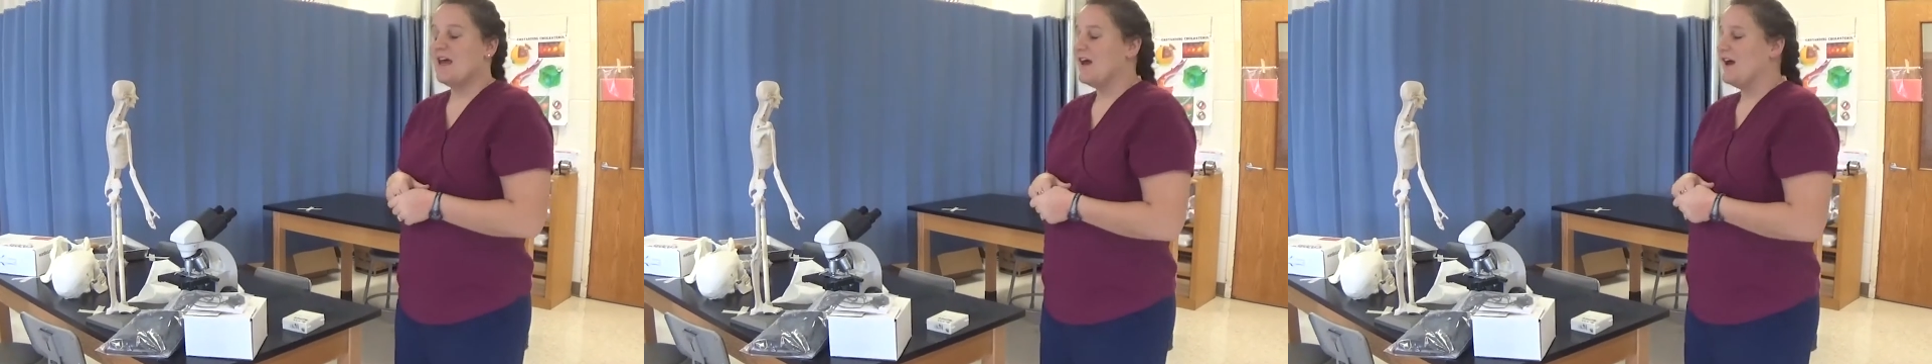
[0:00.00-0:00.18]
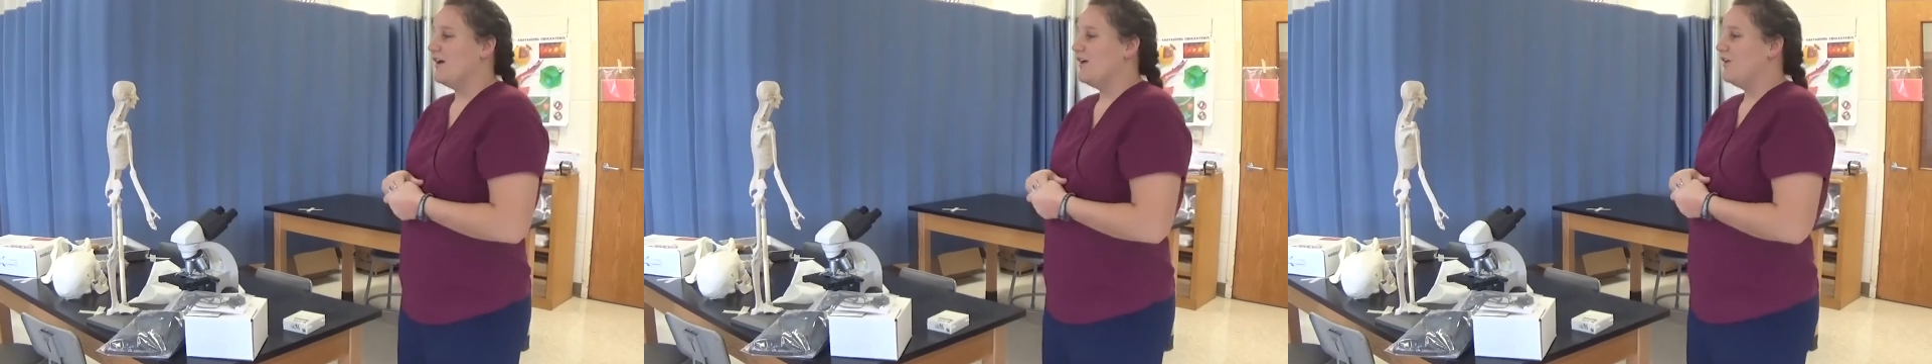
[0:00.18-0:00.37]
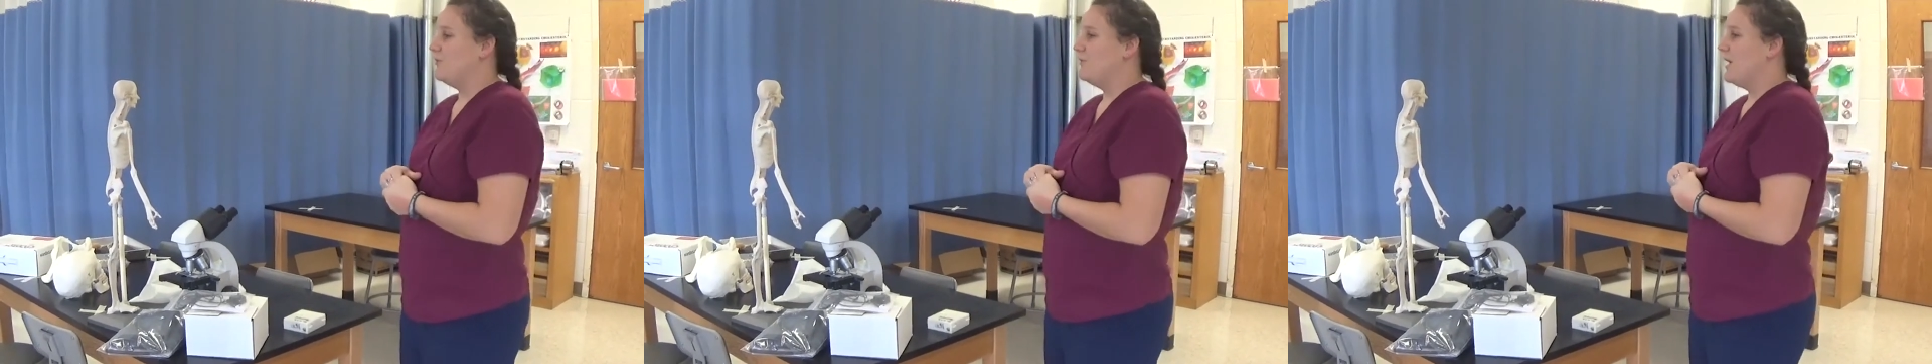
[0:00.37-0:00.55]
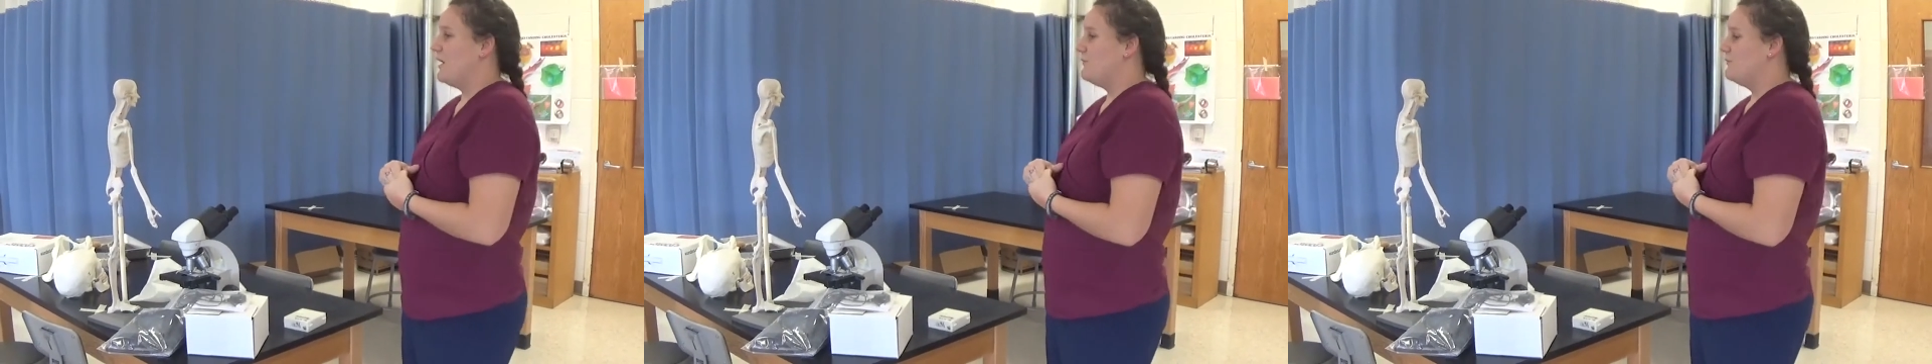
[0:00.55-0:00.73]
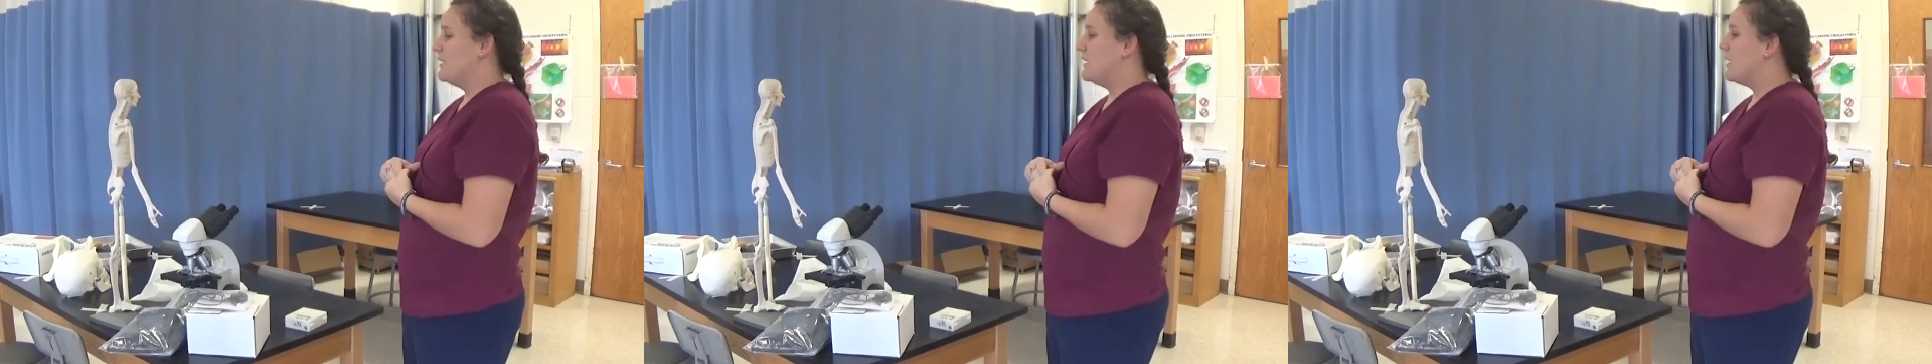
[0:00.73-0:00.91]
Um,
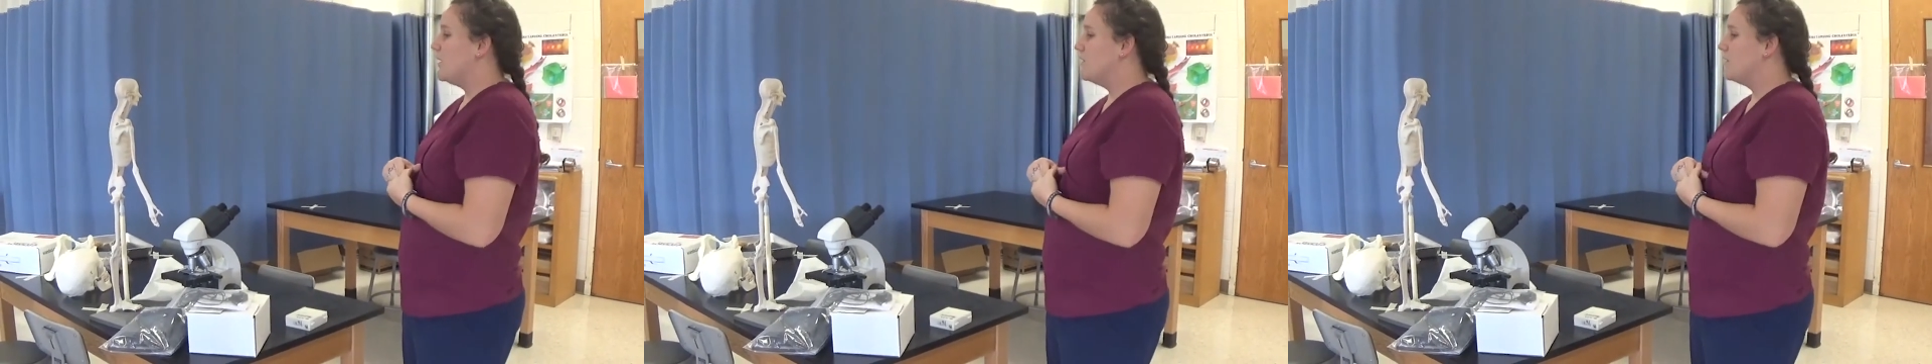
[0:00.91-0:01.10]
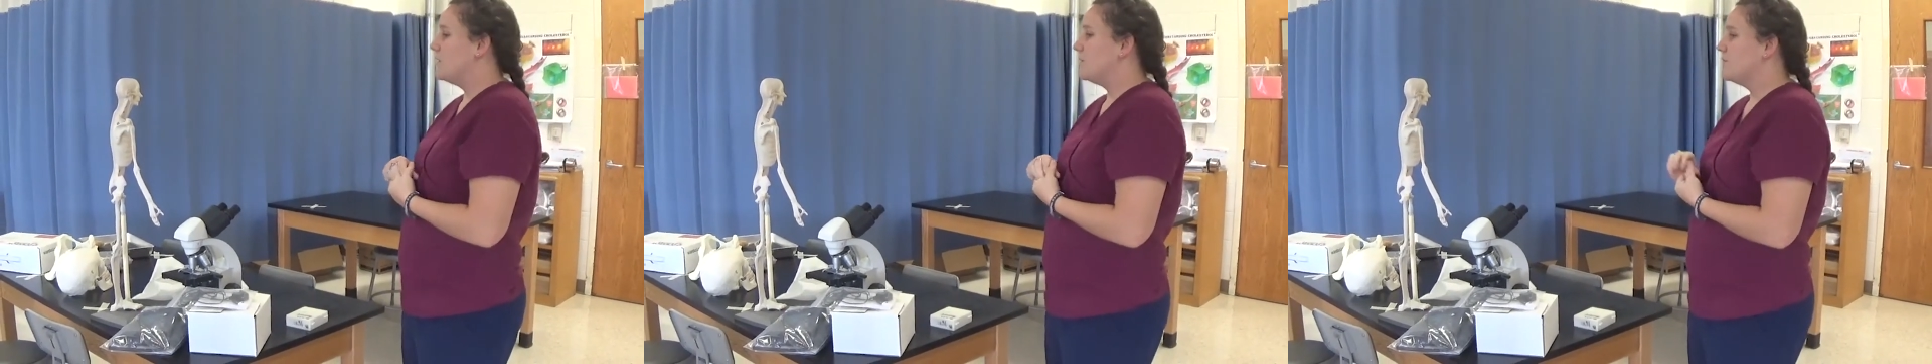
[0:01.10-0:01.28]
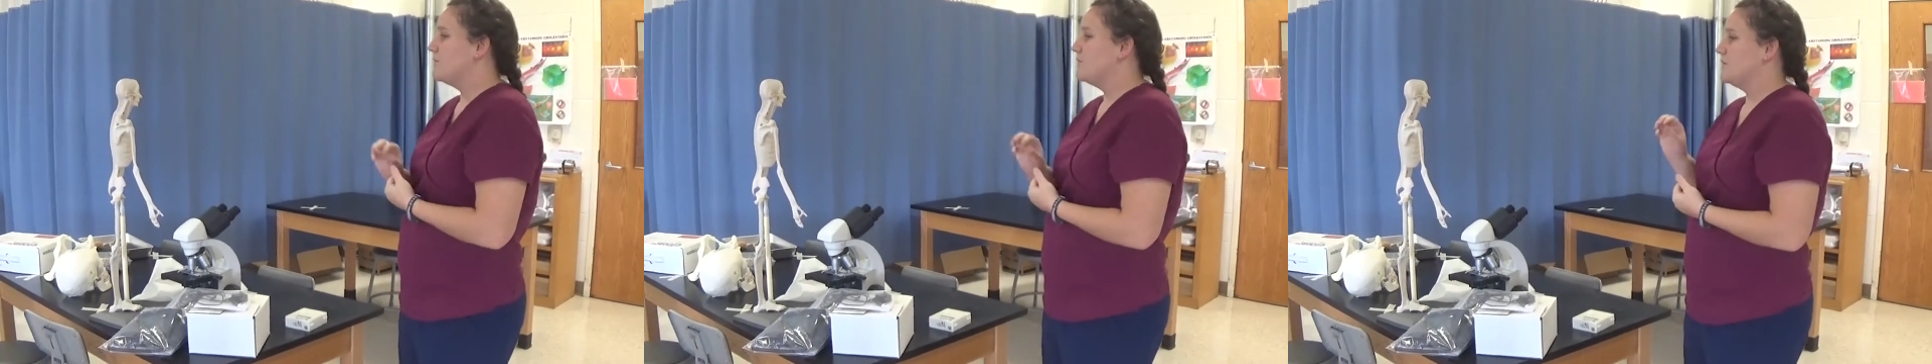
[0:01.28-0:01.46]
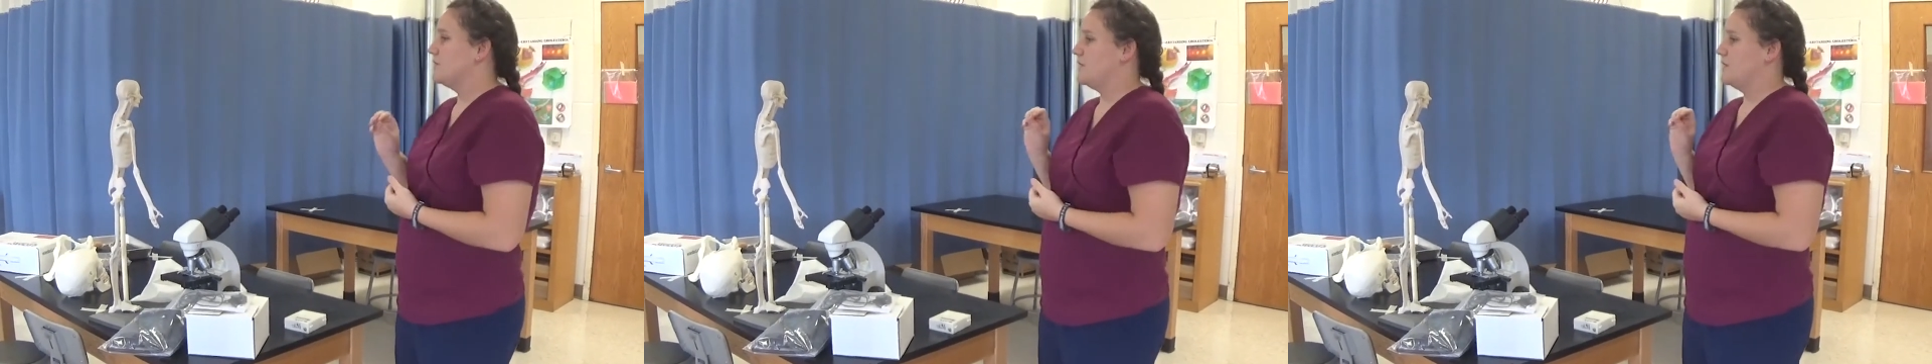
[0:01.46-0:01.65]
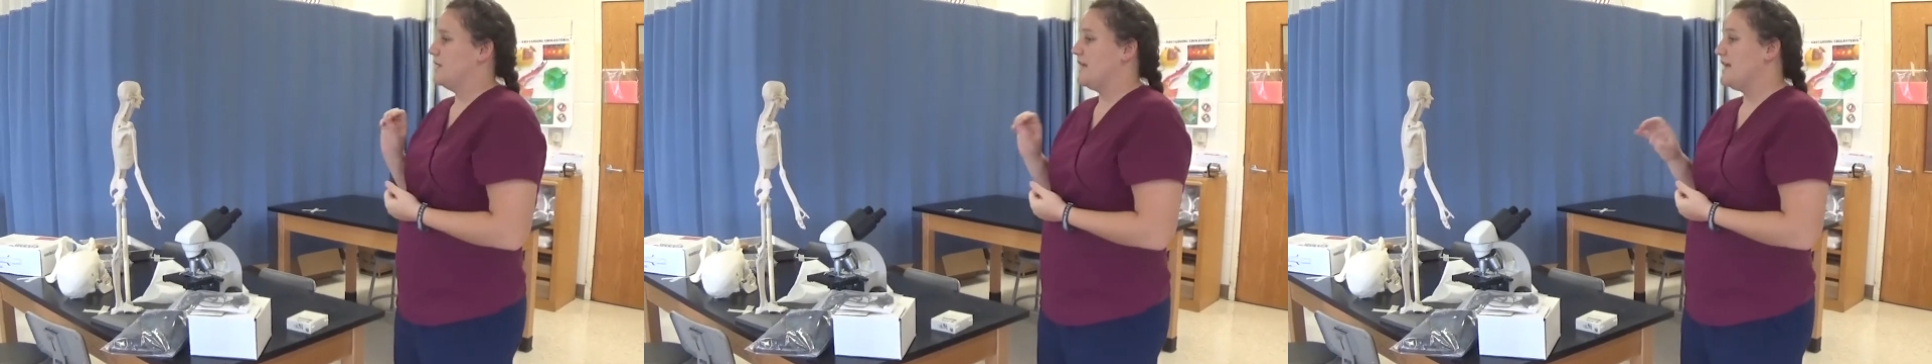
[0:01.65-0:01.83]
and we go through and
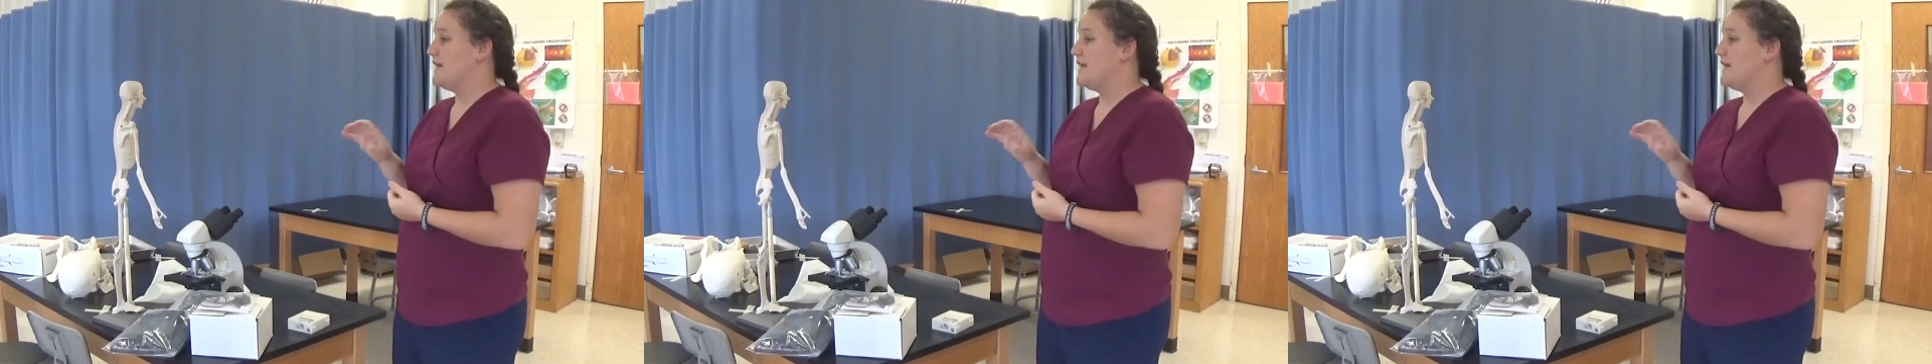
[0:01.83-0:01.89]
learn